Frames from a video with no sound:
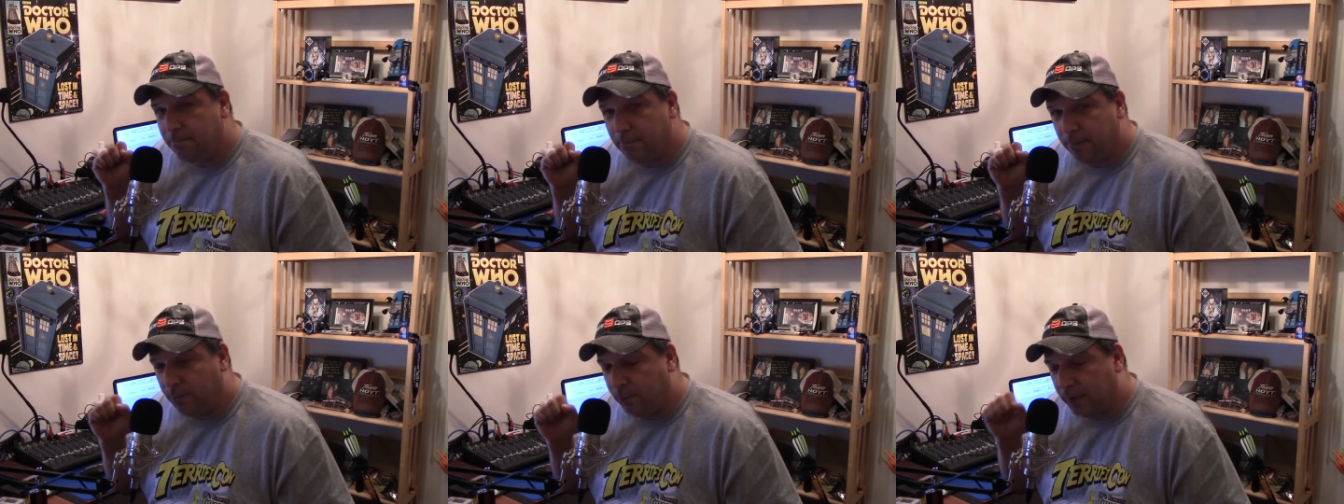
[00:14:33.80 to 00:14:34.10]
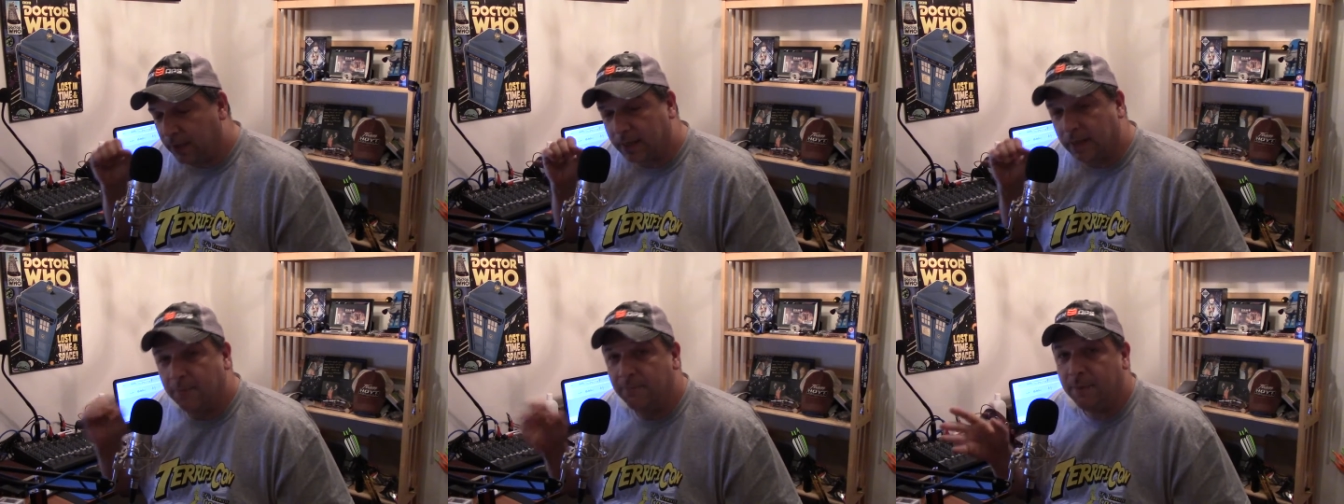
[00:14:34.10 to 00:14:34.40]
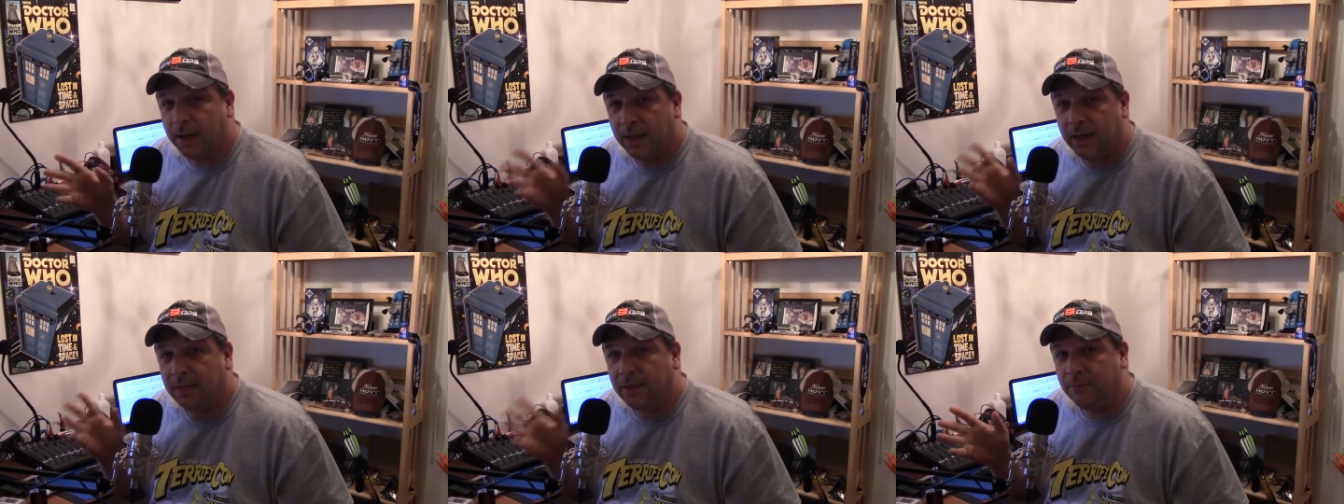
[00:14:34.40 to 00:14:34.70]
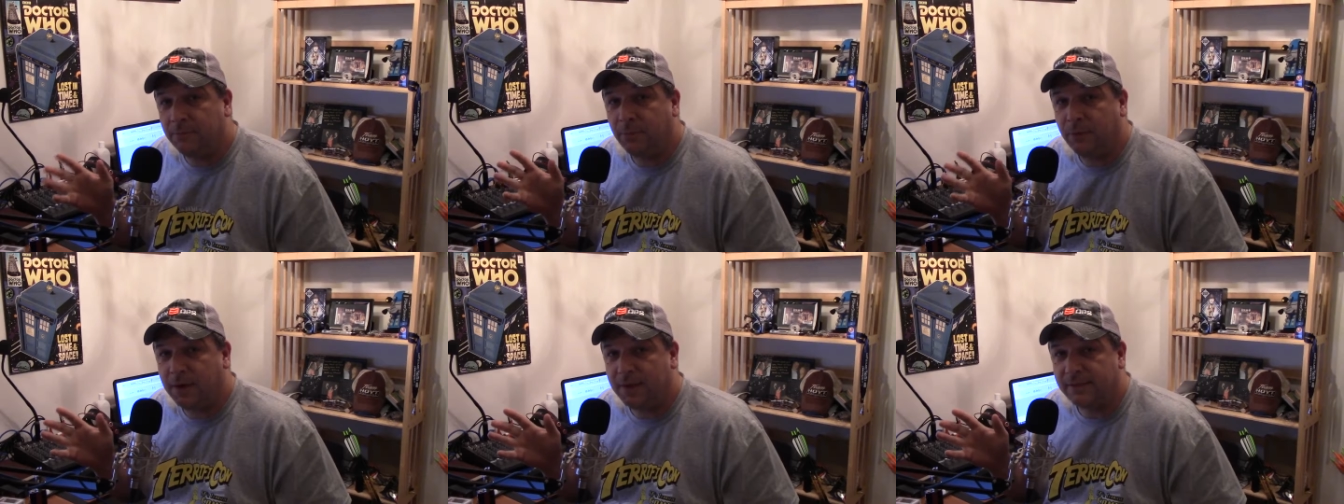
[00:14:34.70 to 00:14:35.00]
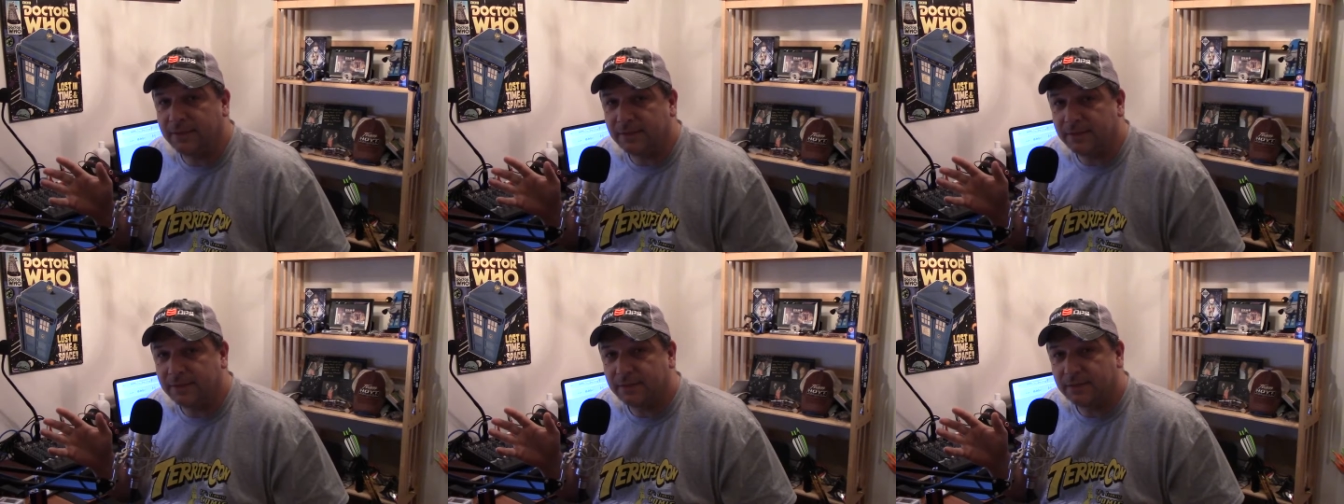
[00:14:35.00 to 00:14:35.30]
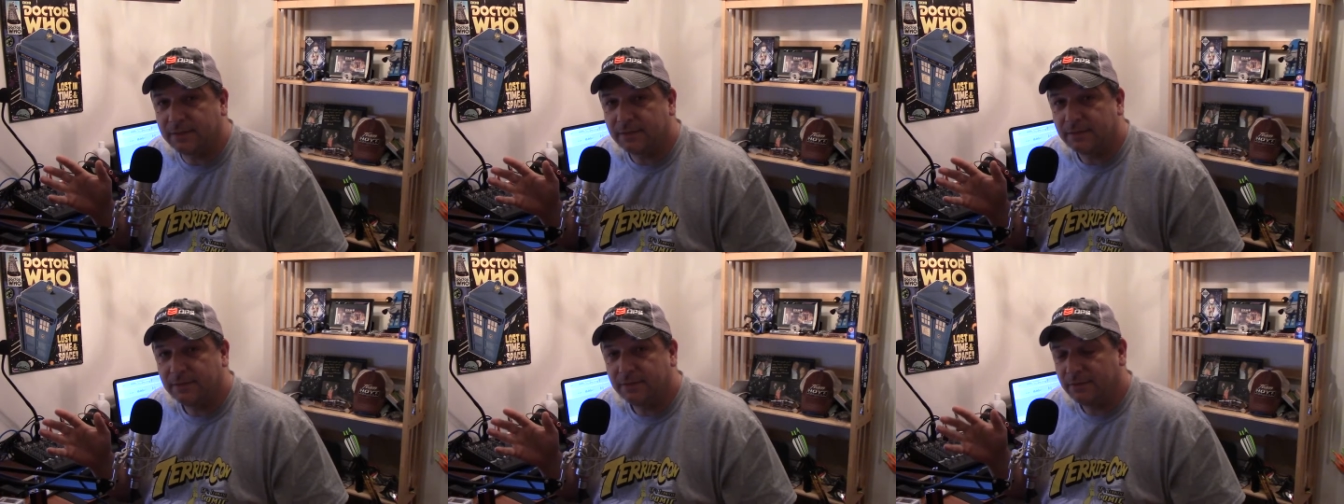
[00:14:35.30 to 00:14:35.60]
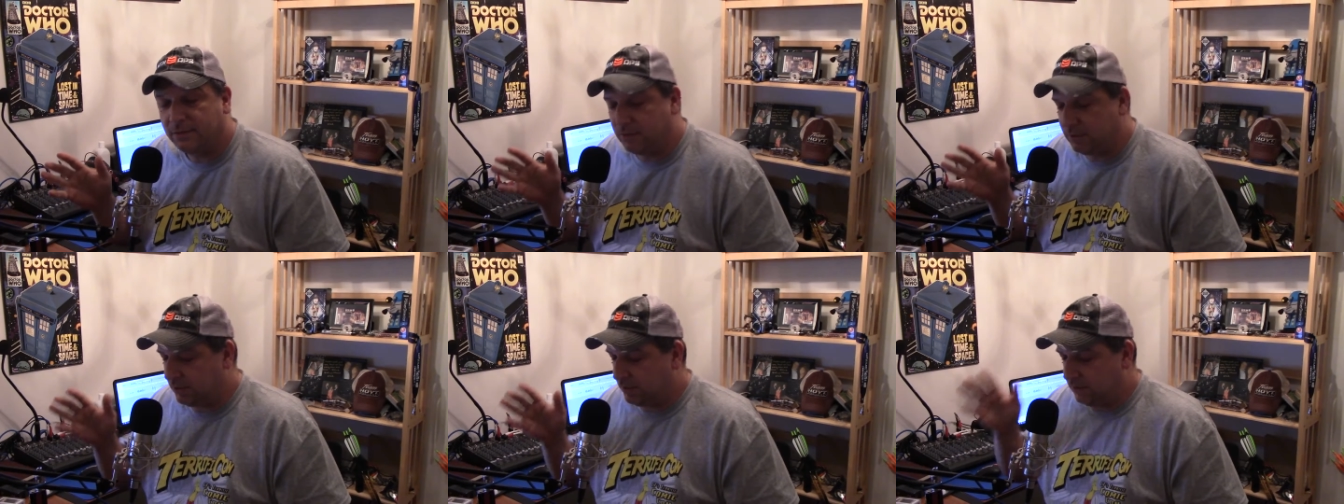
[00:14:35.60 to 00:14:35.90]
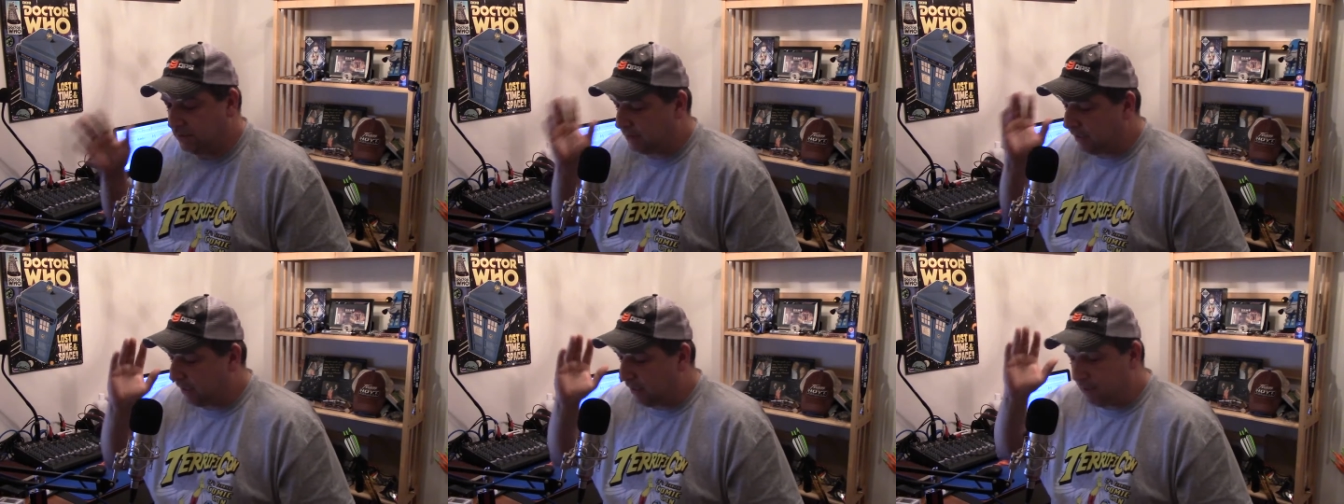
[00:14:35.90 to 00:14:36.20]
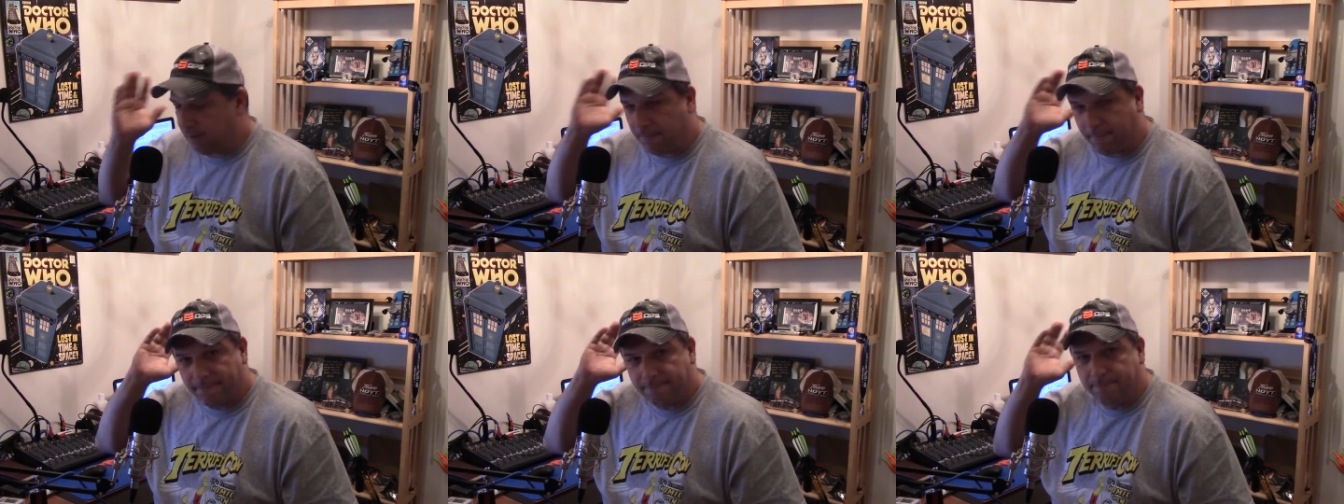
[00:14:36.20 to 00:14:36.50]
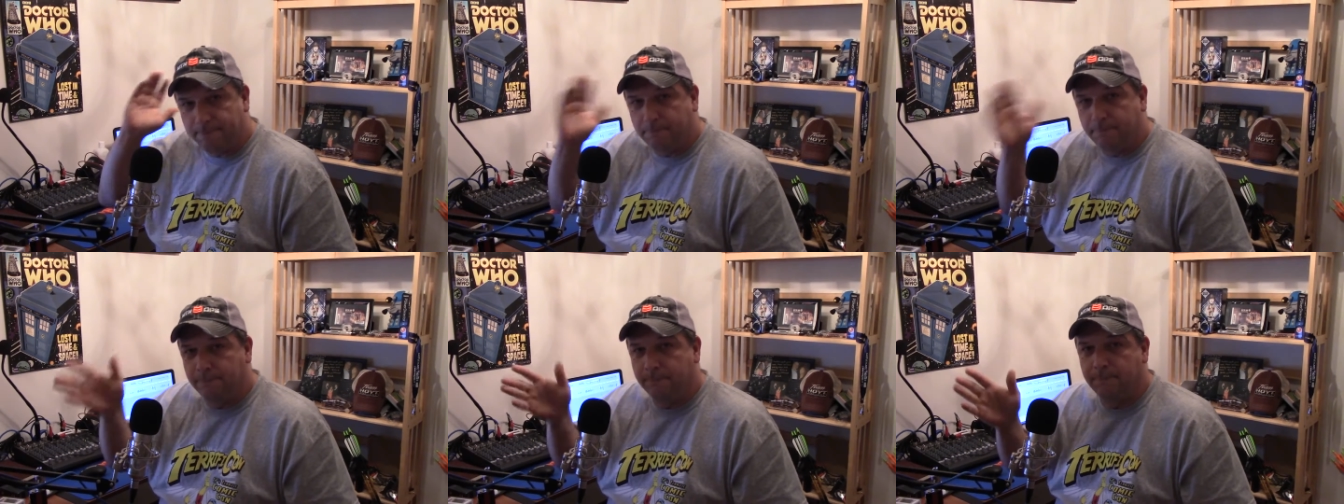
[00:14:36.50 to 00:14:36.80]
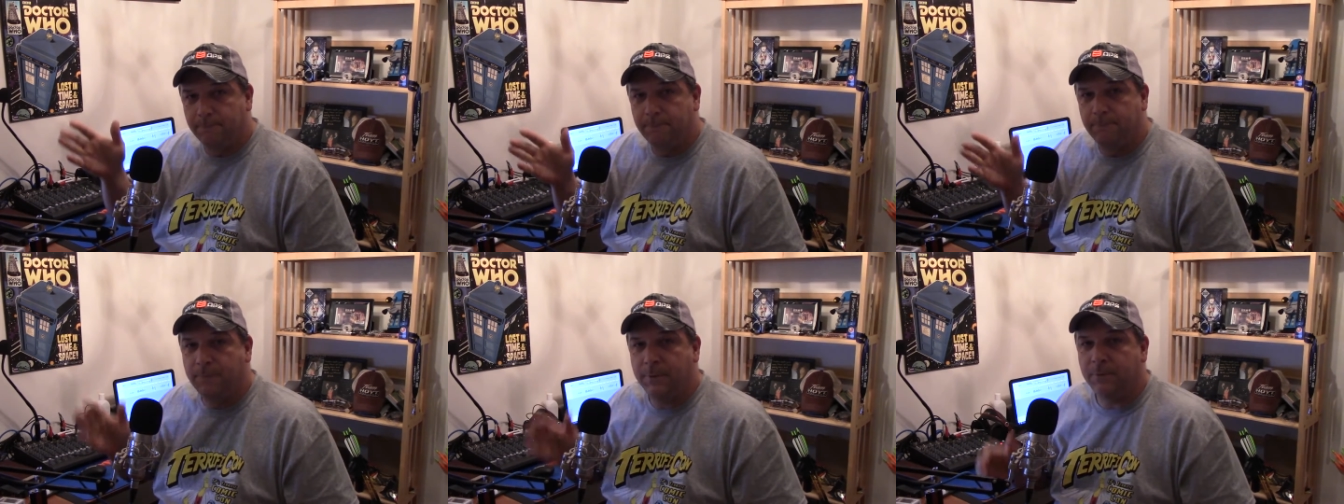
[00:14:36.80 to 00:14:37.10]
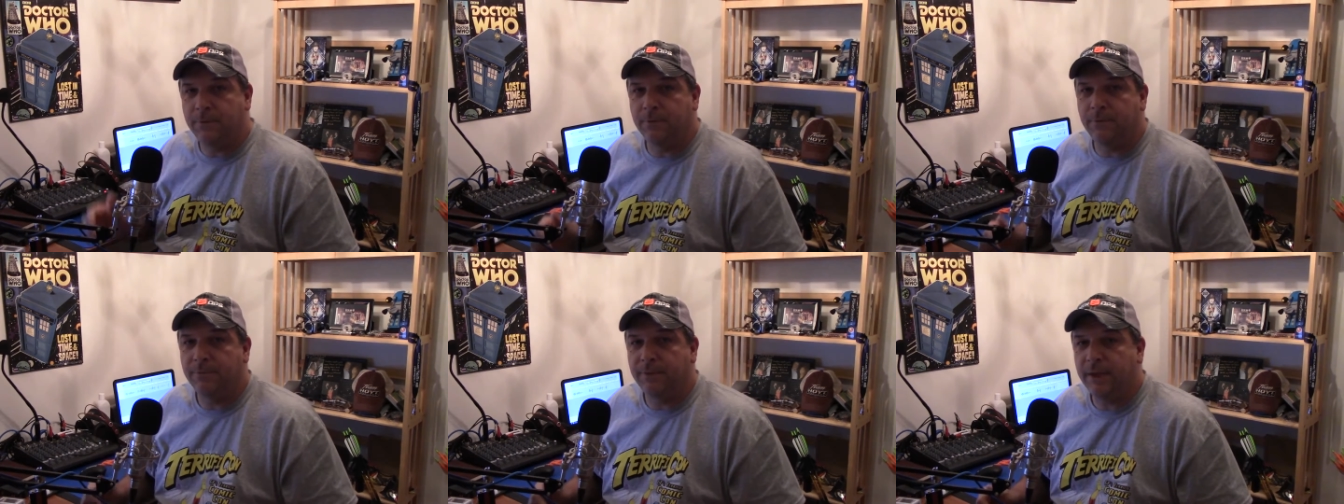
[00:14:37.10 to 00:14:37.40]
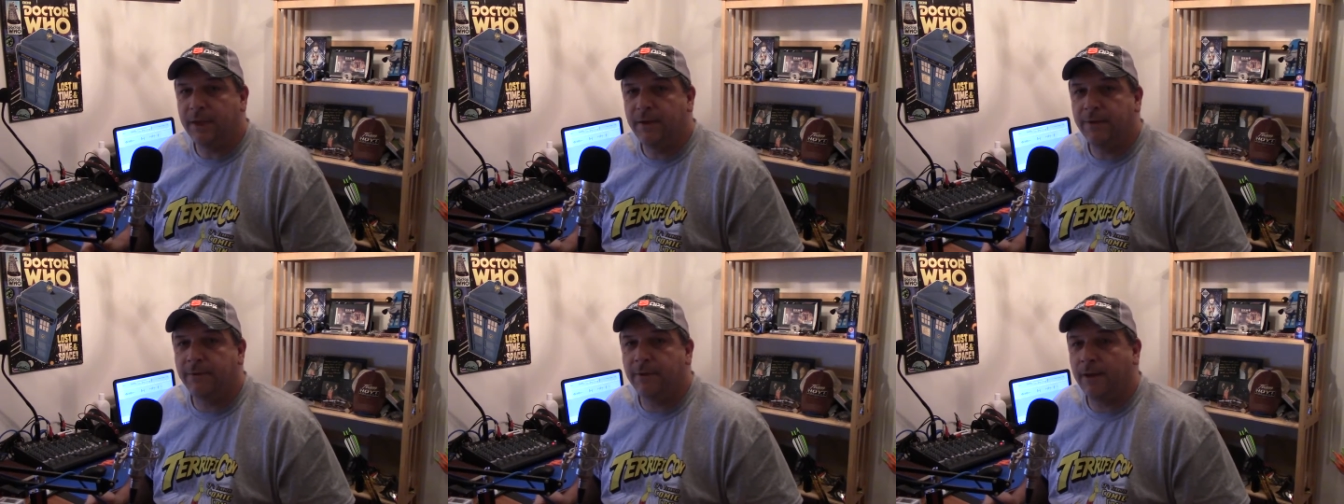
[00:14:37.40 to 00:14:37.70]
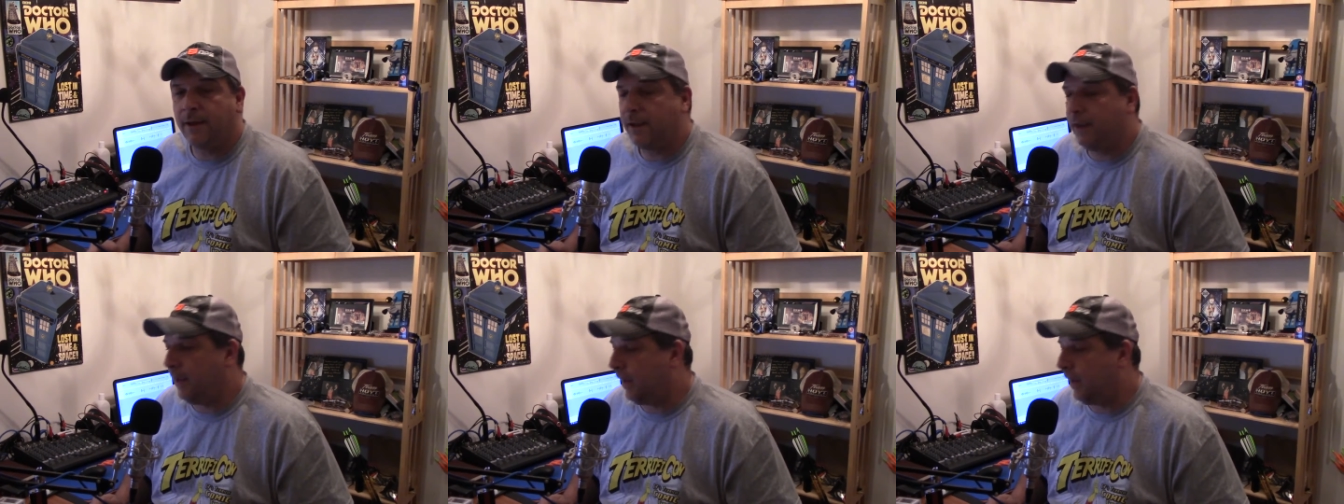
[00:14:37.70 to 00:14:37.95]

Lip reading: with a commanding presence, just saying, boom, here I